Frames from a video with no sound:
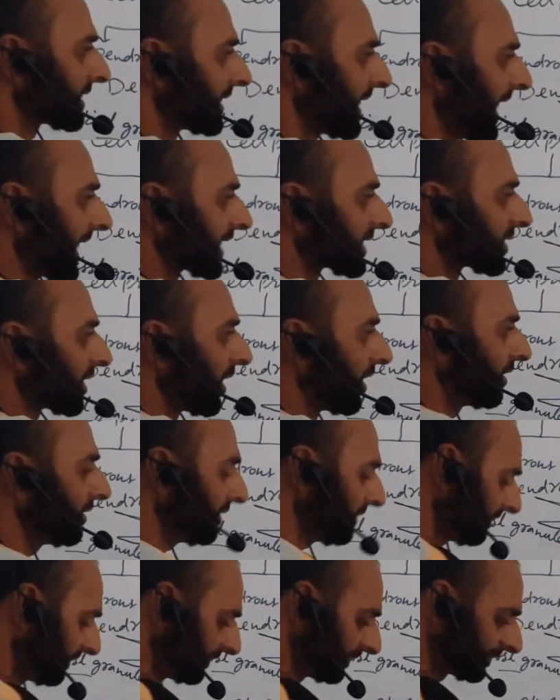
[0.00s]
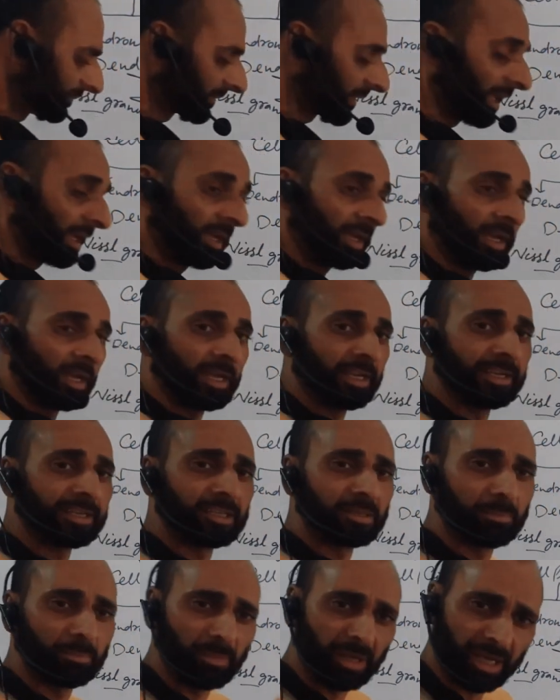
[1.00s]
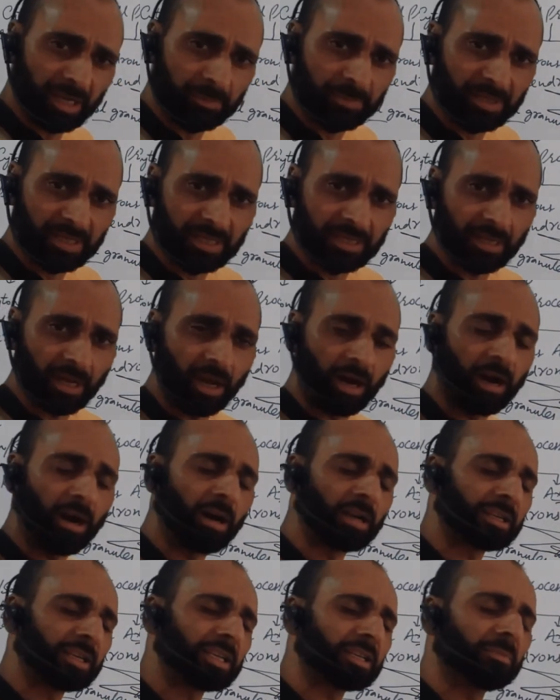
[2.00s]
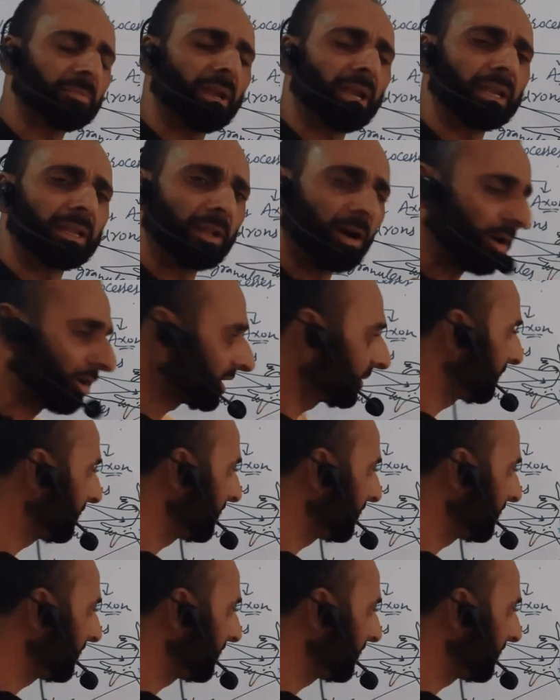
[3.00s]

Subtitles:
axon, it may be or it may not